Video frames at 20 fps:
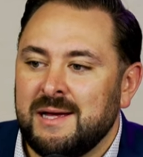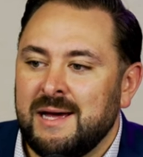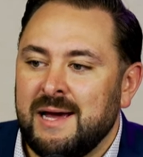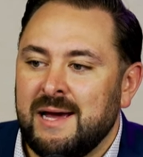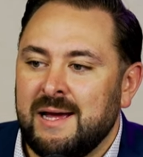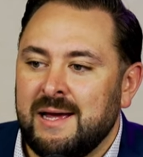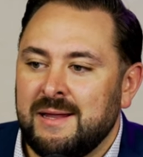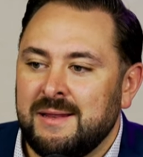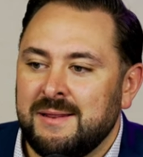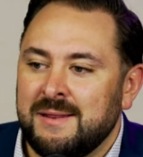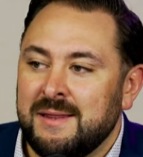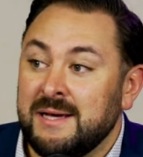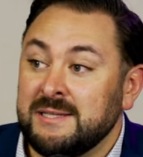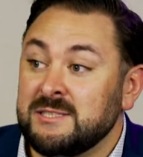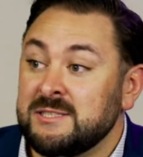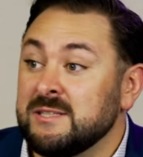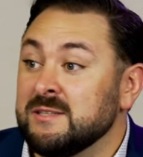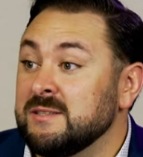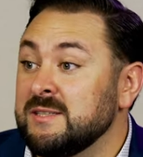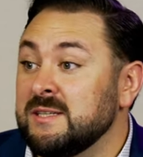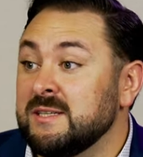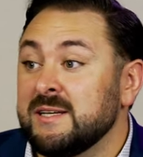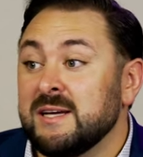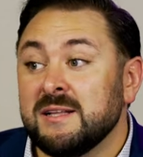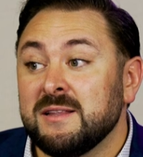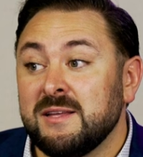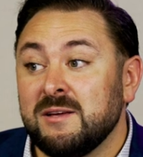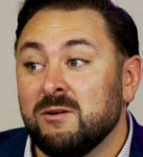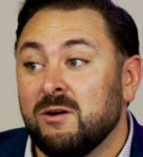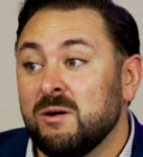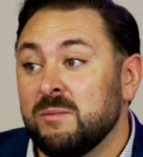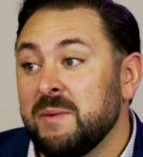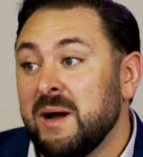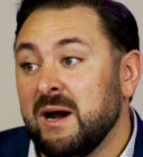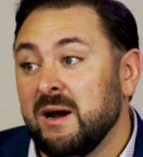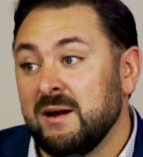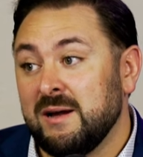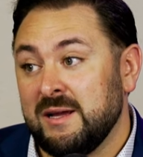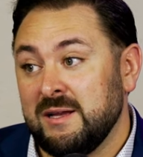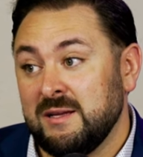And they still didn't get the
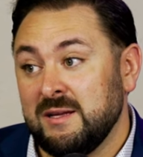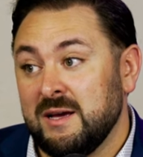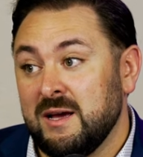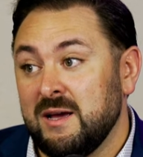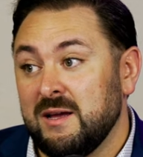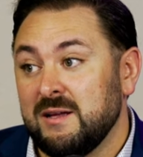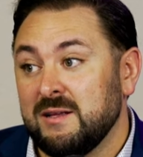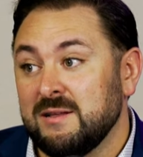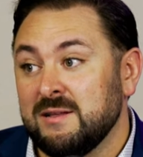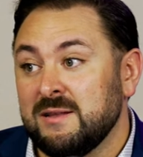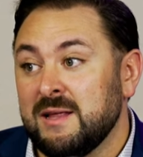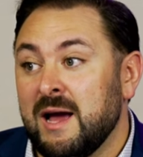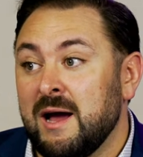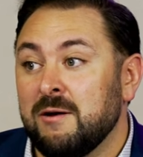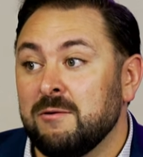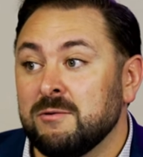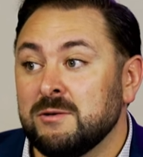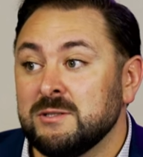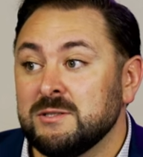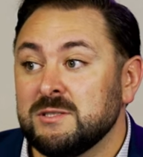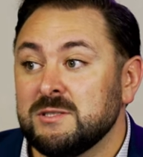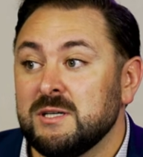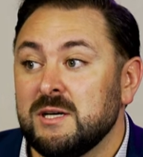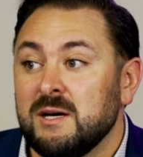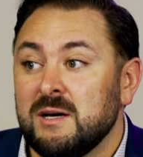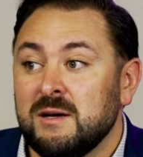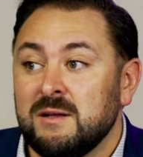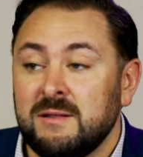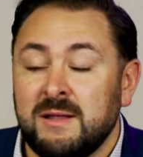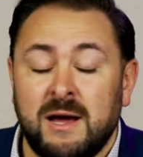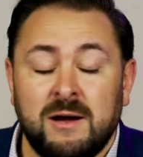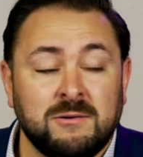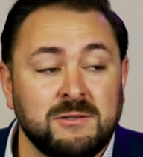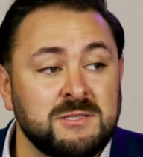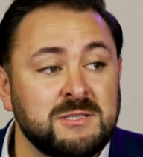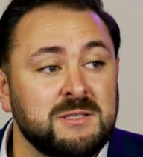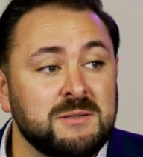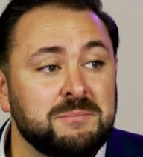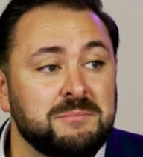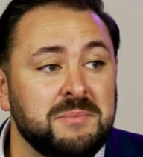All-American yet. Laid that the was that
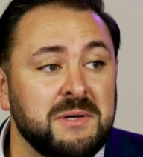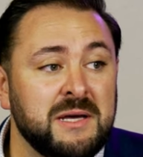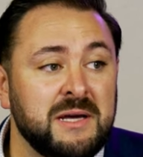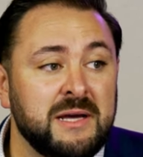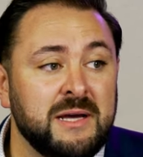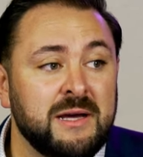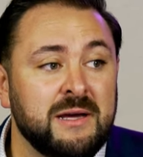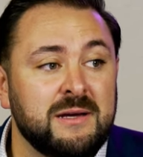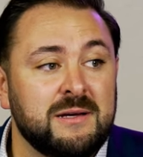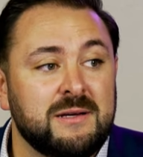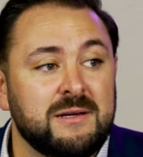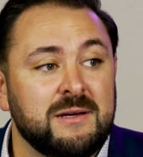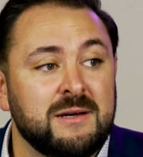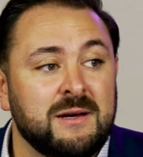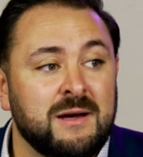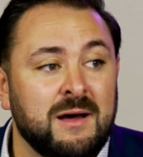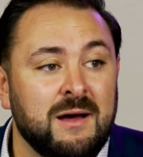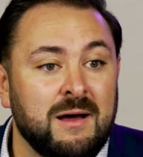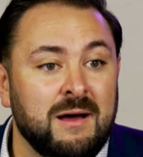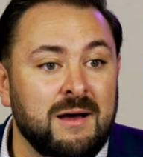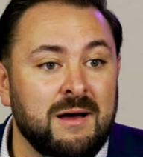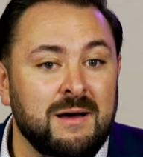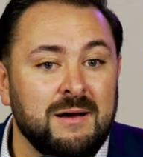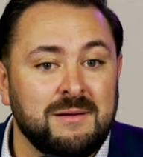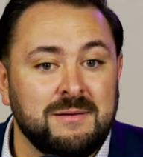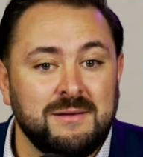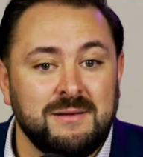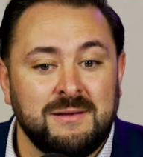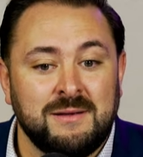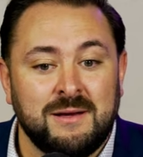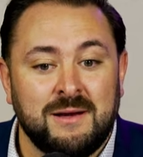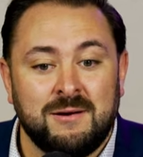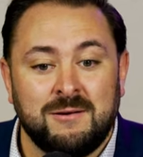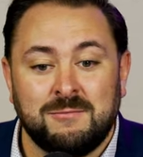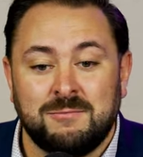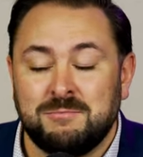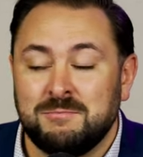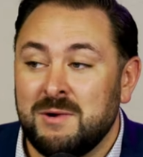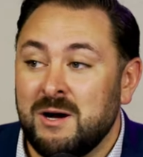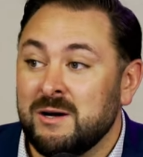was the big, uh, you know,
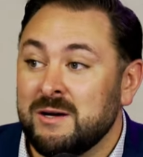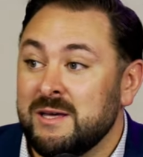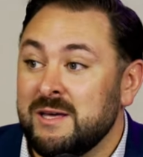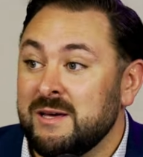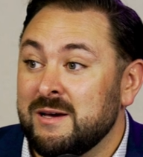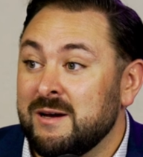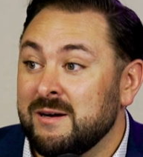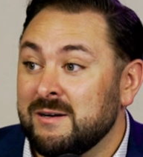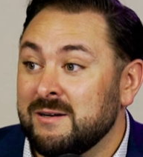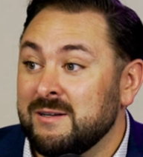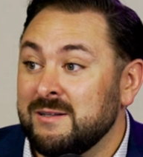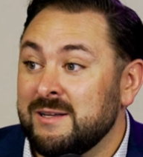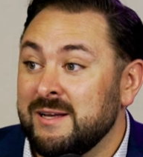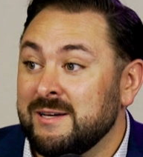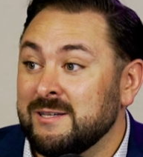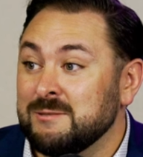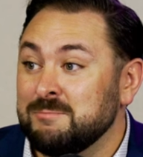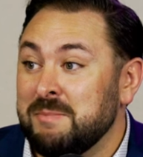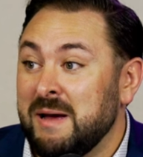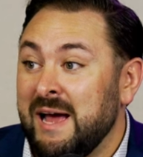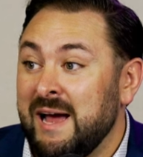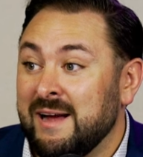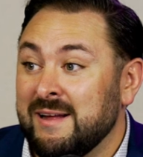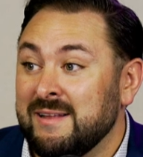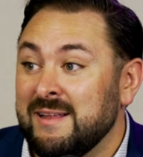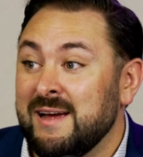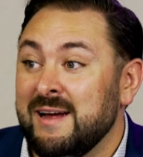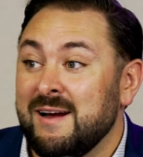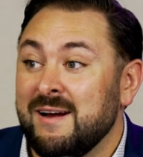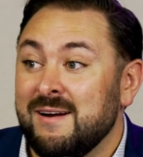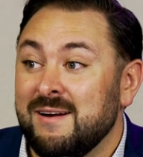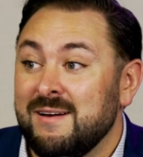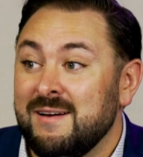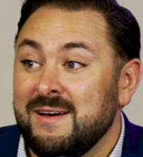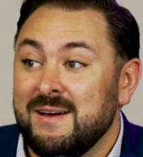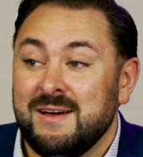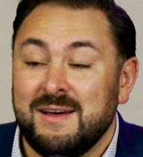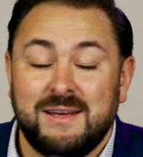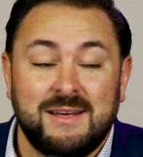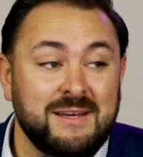monkey on Goodale's back there.
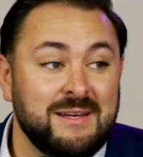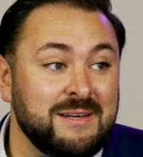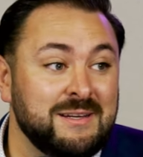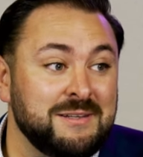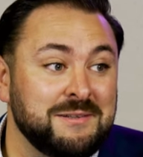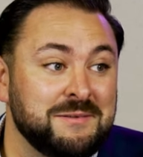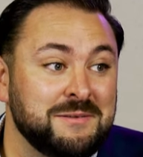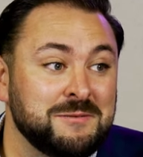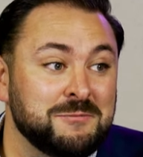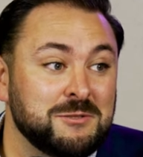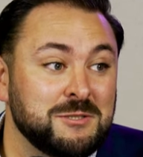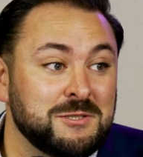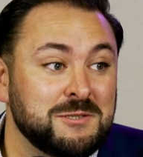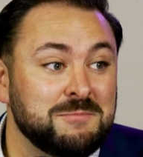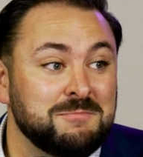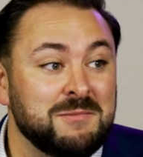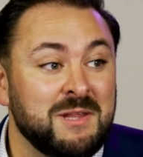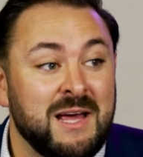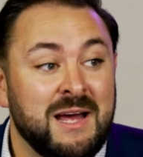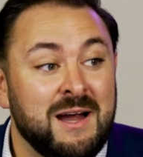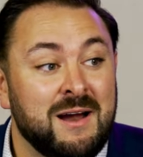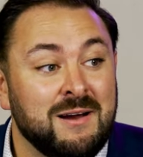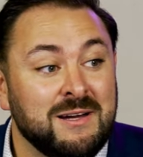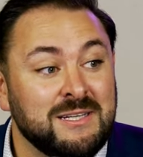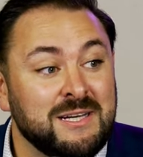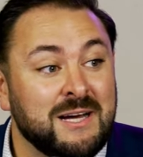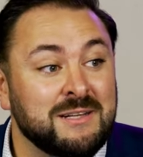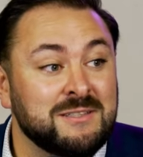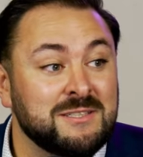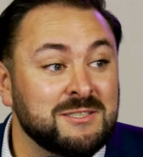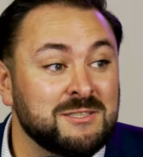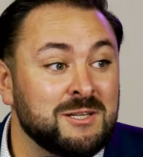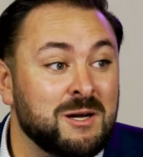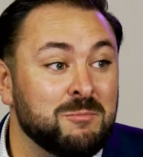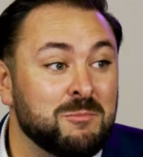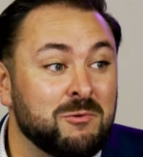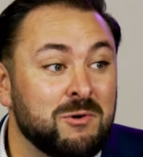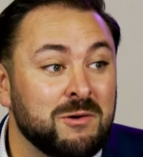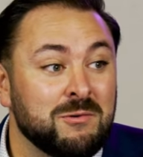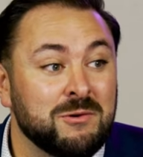He he was there. He got this
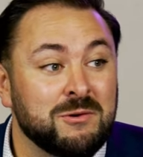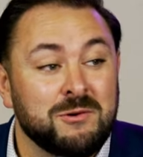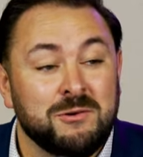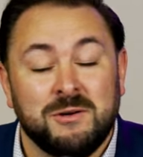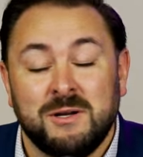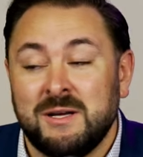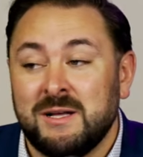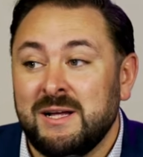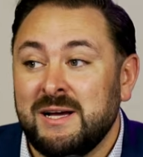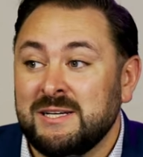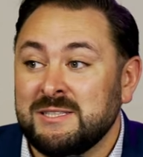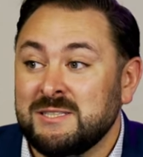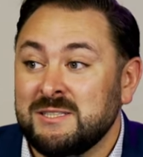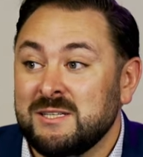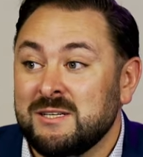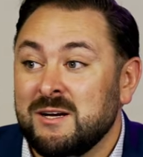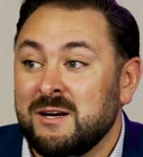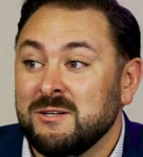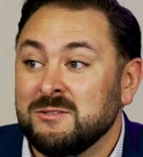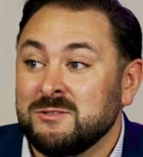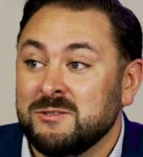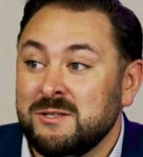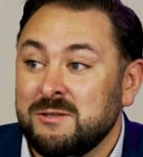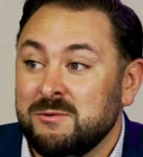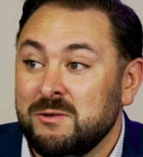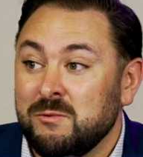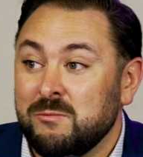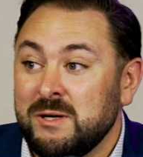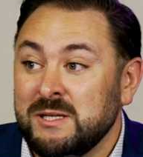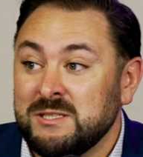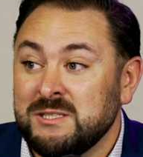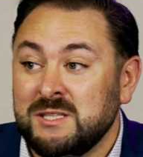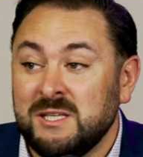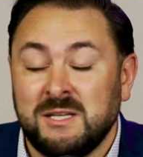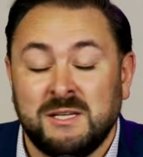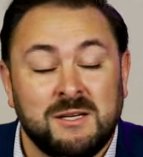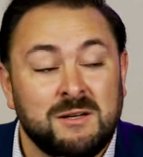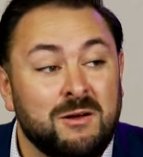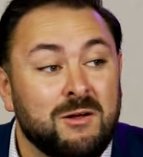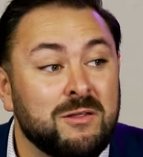number one recruiting class in the country with
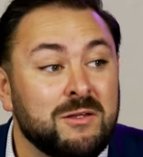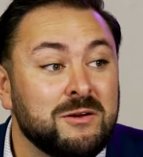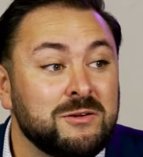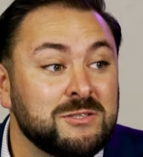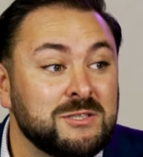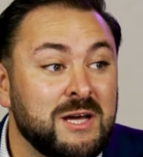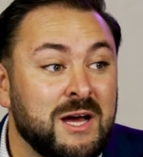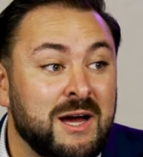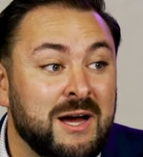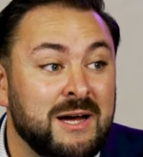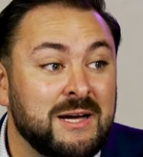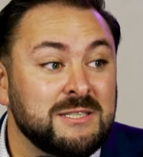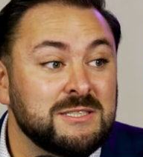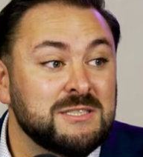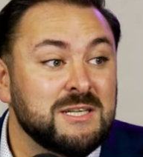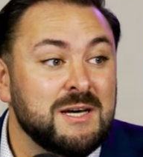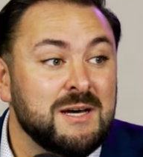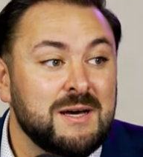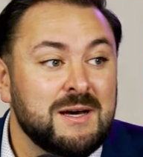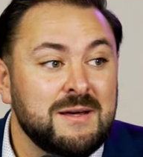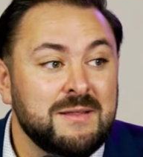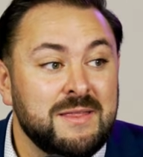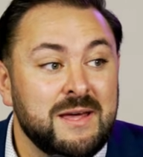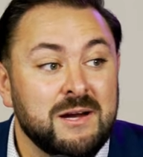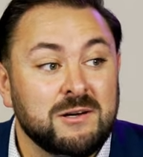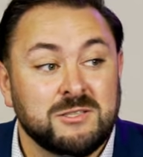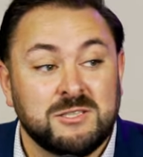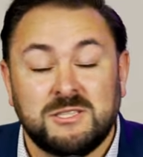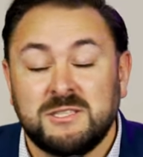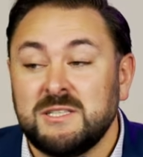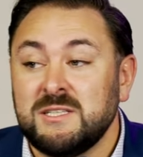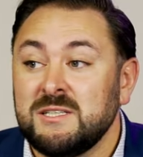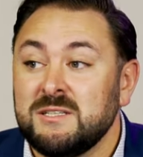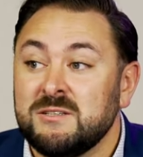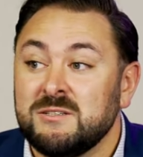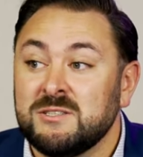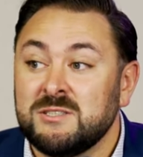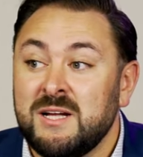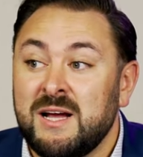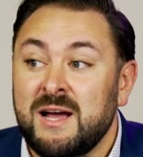Winston and all those guys. Right. They're
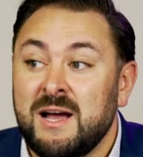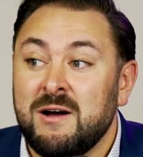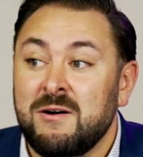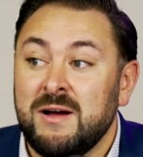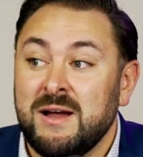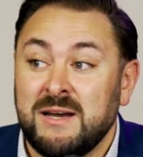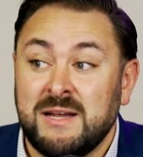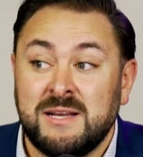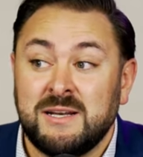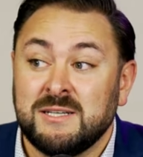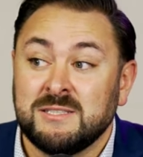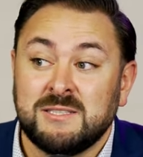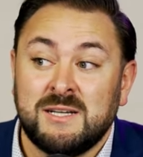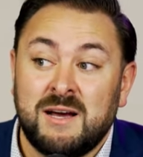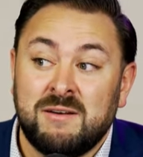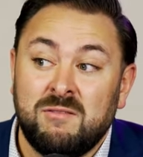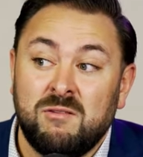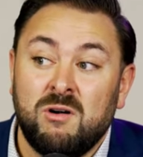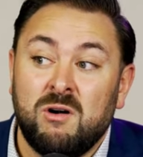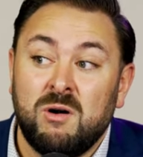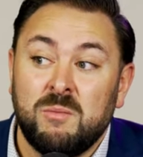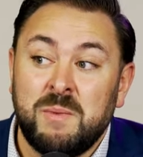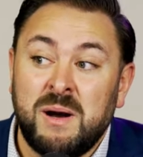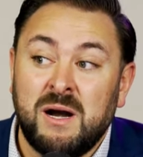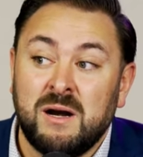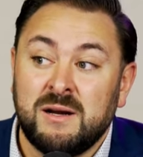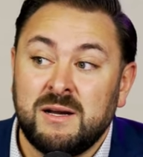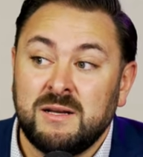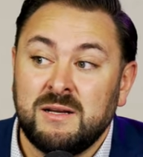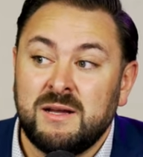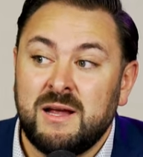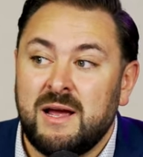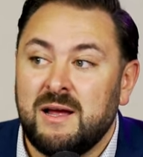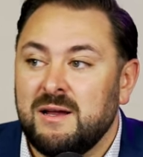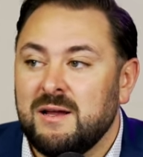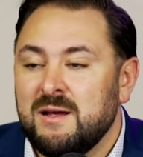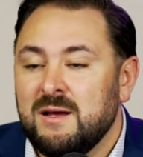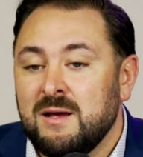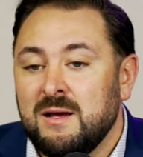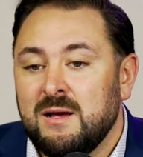seniors now, and he doesn't have an All-American yet.